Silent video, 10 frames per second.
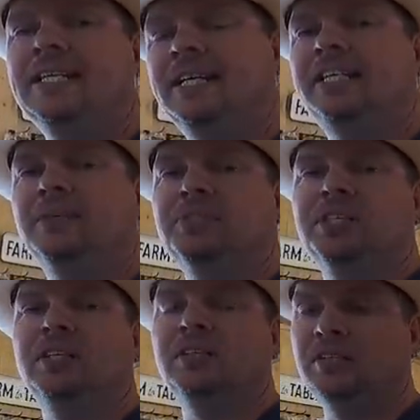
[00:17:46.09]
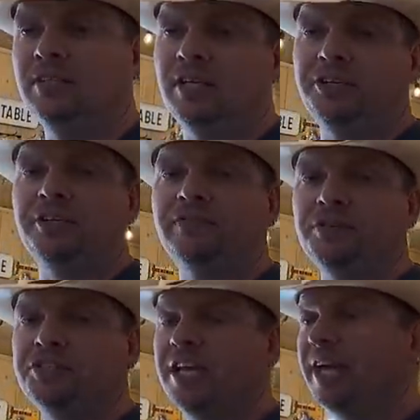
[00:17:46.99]
that comes in on their
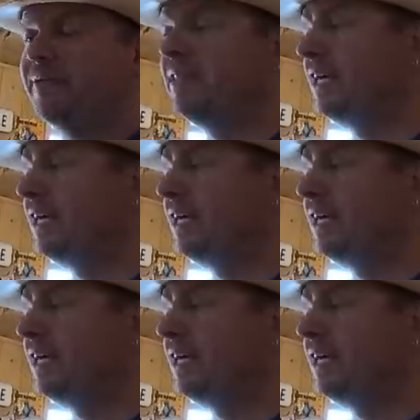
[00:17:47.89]
first day.